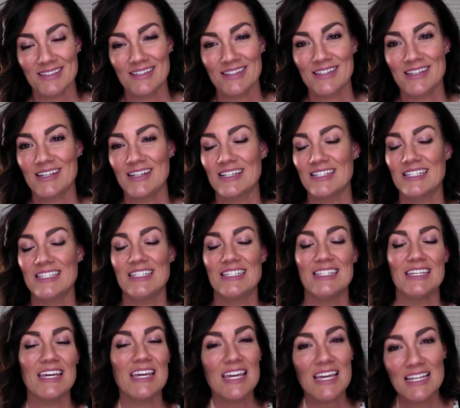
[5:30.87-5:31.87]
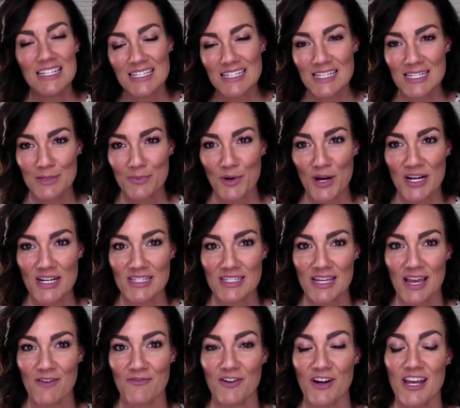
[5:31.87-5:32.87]
It's going to dig into this brand
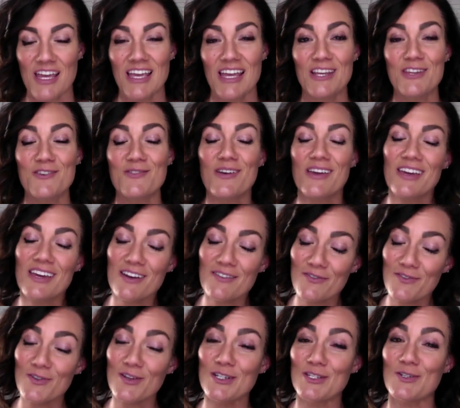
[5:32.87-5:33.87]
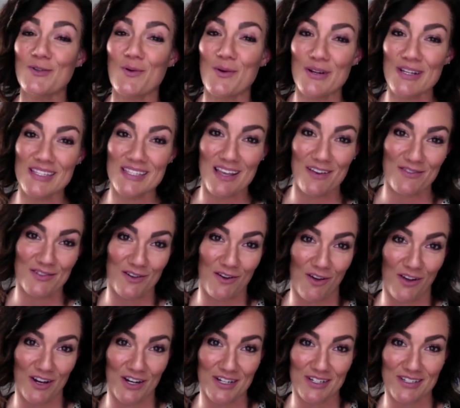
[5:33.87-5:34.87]
discovery, and you can get it for only
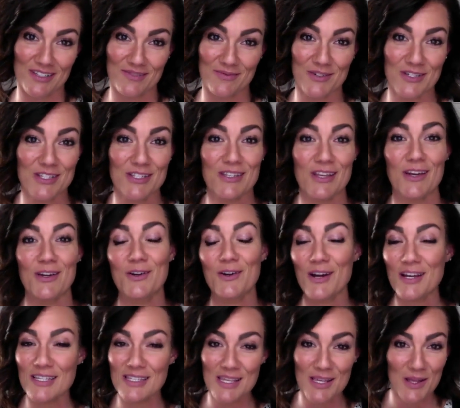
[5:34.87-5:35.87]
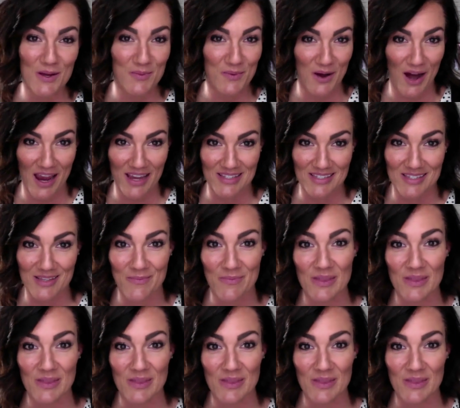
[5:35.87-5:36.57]
$27, which is a crazy low price.